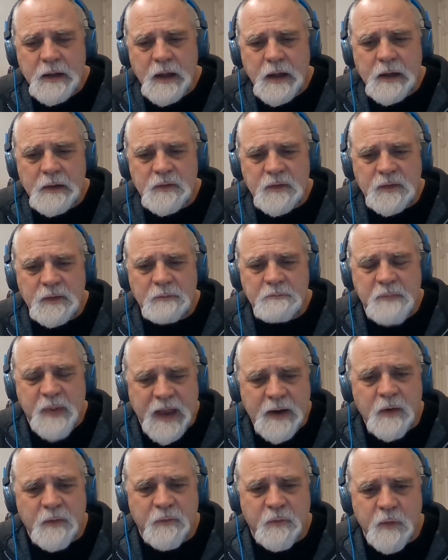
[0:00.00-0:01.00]
It's
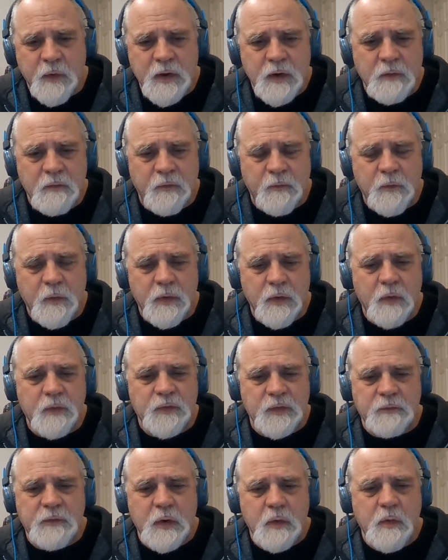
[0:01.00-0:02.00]
better for you, for
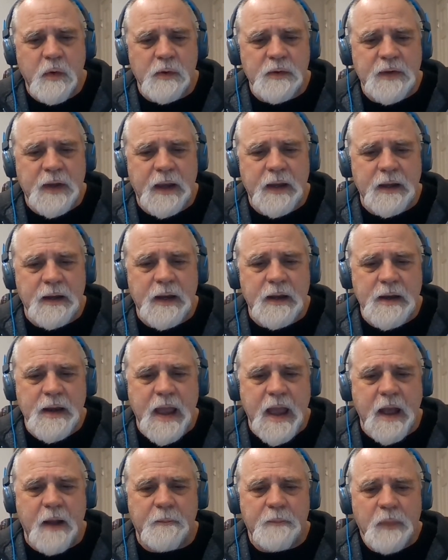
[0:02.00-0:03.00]
those of you who are taking it
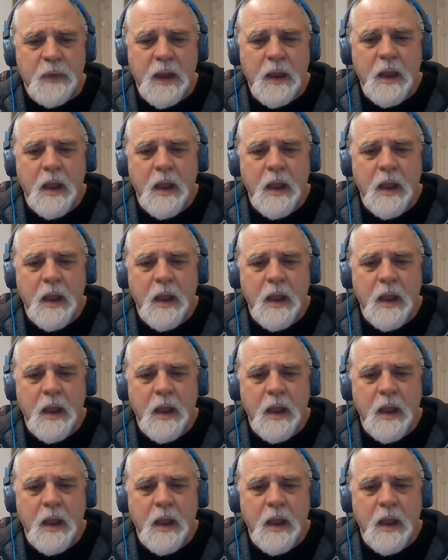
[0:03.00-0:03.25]
now.